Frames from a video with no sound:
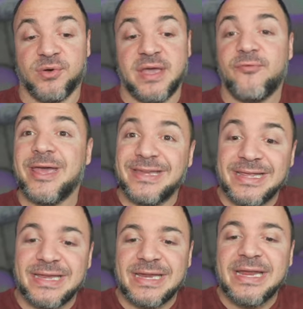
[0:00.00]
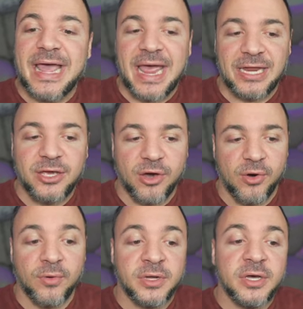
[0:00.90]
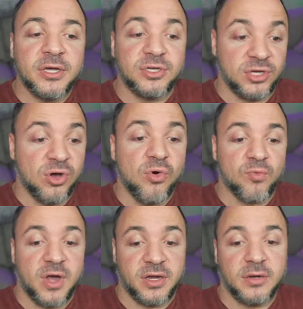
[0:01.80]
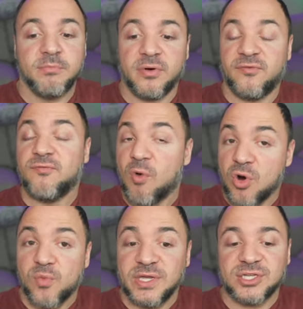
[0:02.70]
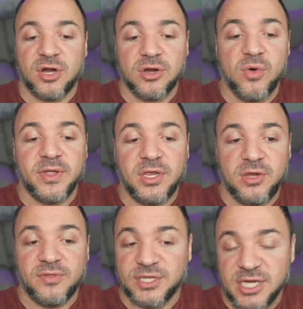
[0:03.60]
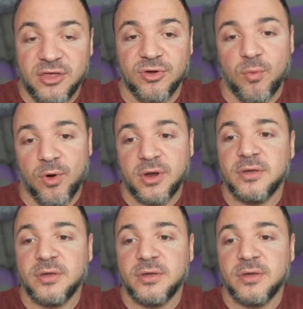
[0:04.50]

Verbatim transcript: If we did need any code to go run before we start going to do this other work,